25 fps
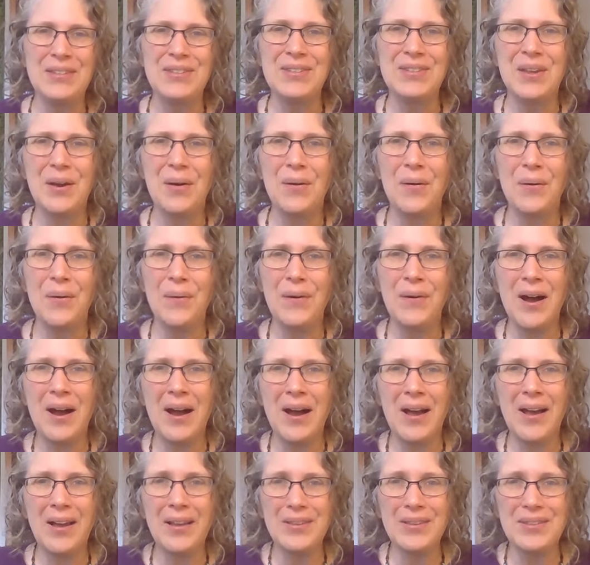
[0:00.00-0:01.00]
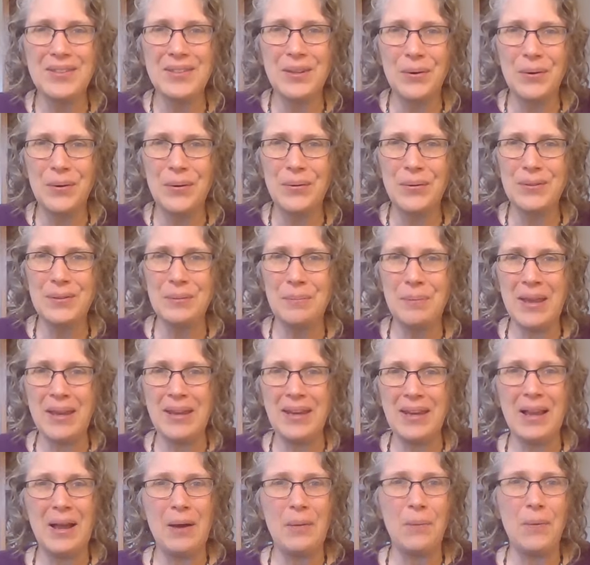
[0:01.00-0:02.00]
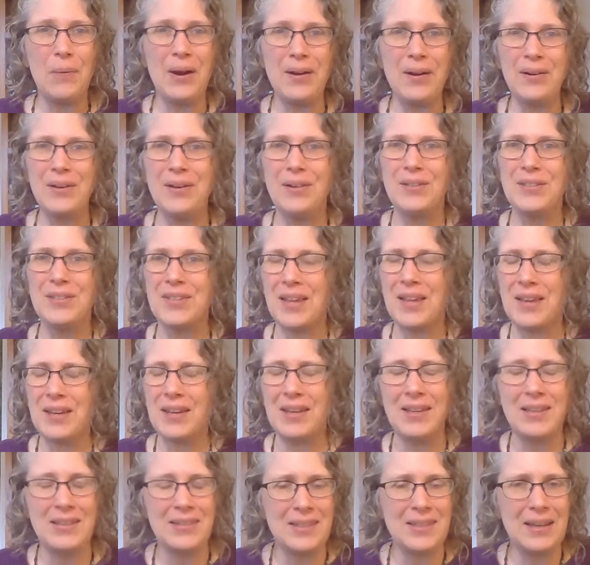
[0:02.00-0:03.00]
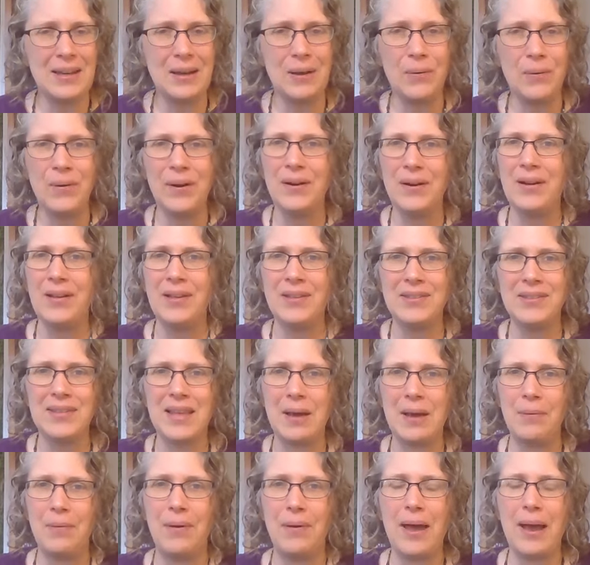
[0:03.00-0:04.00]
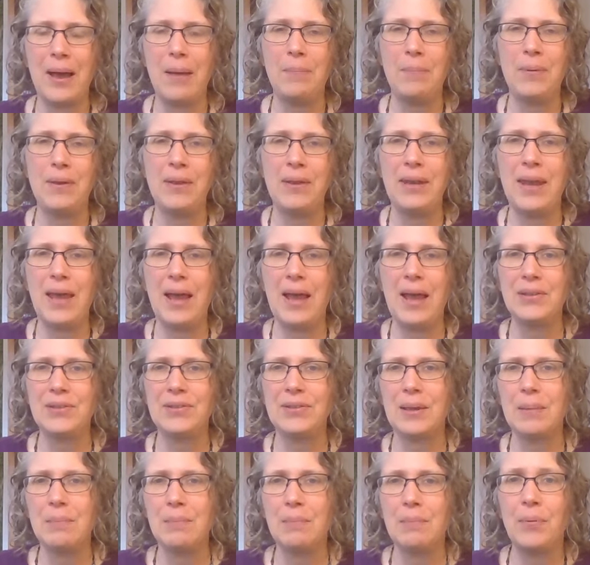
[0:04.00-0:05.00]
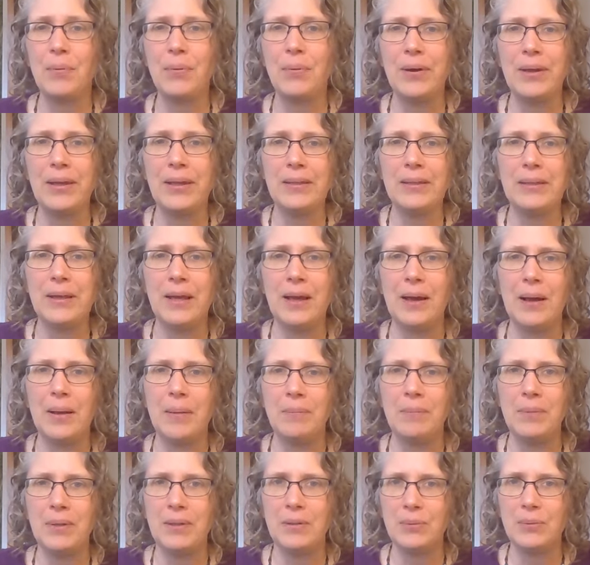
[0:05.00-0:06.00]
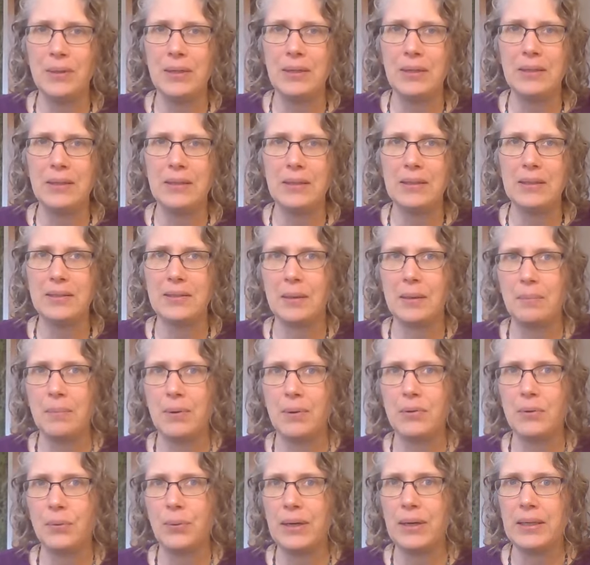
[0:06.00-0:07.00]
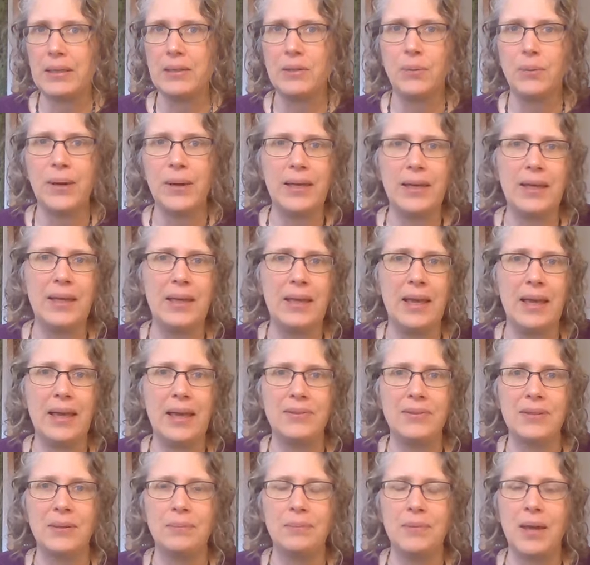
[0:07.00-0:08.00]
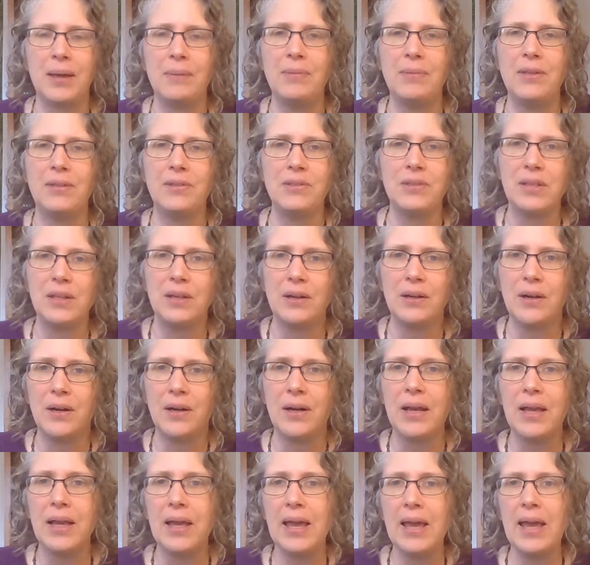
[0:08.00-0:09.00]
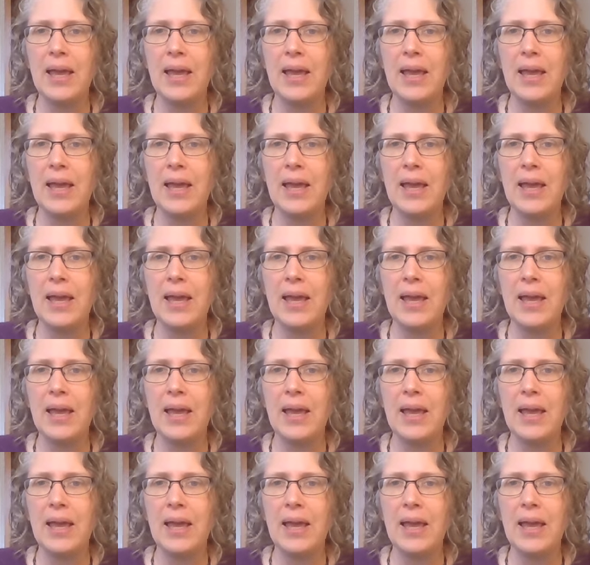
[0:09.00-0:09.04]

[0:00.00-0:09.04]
So uh, so depending on where your sun is in Aquarius, that will happen at some point um, between December 2020 and sometime this year.